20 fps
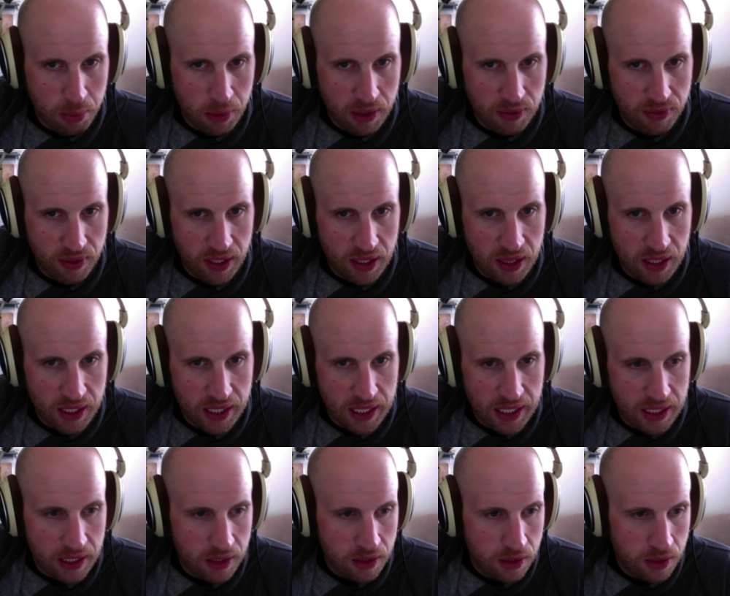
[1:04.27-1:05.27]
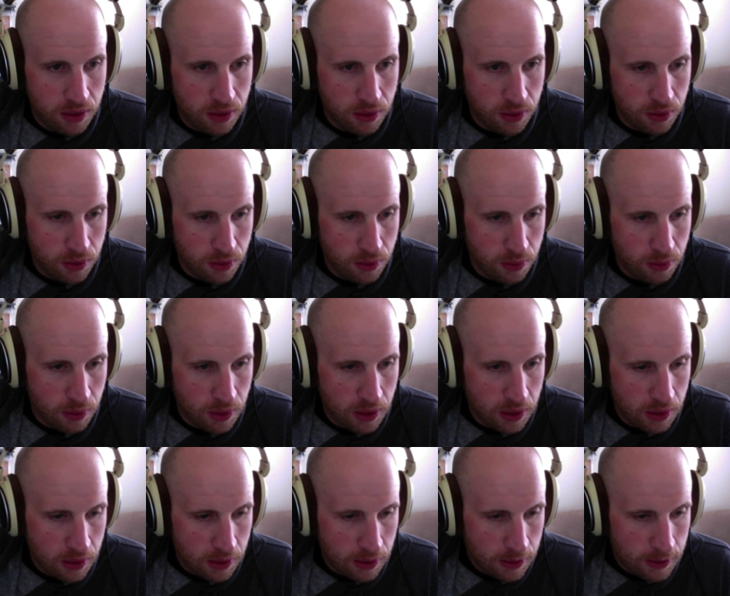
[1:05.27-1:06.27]
but if I click into
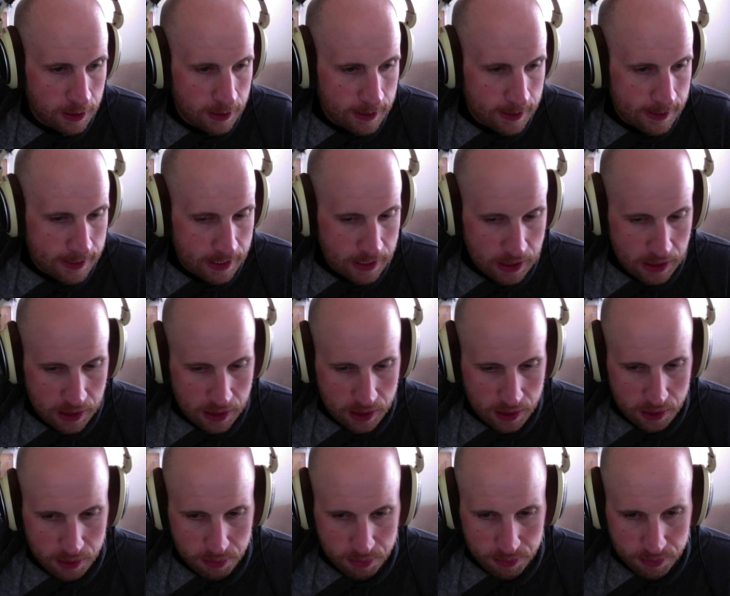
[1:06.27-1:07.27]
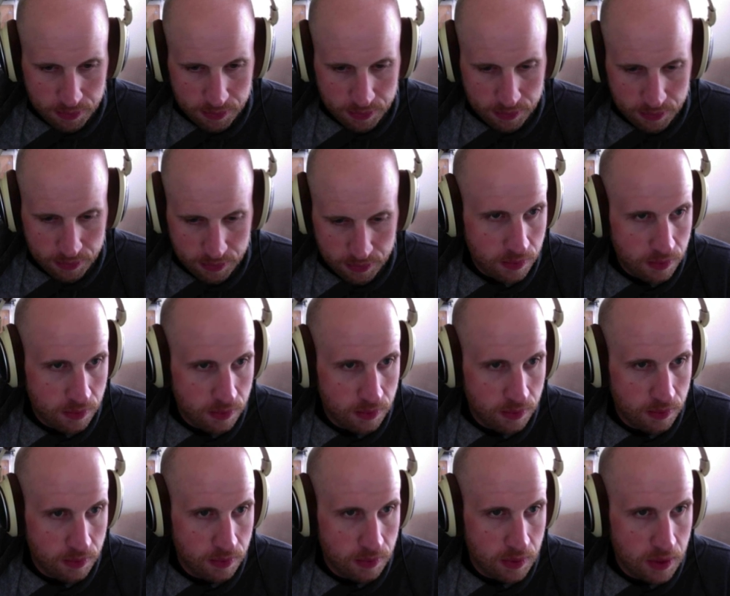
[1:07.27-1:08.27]
um,
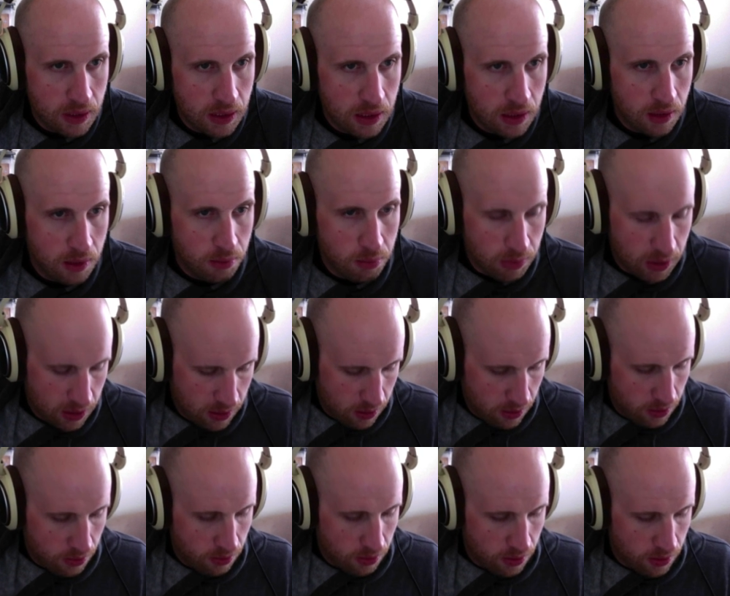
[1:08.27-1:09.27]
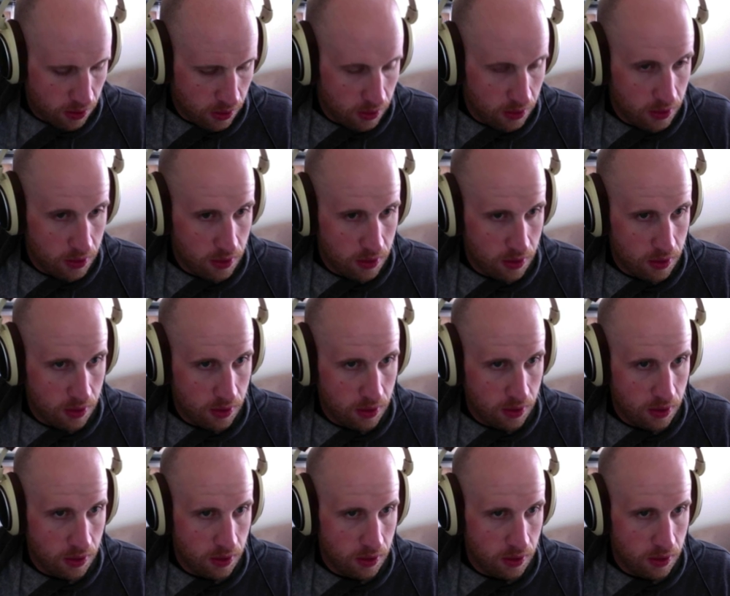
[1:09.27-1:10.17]
my search results,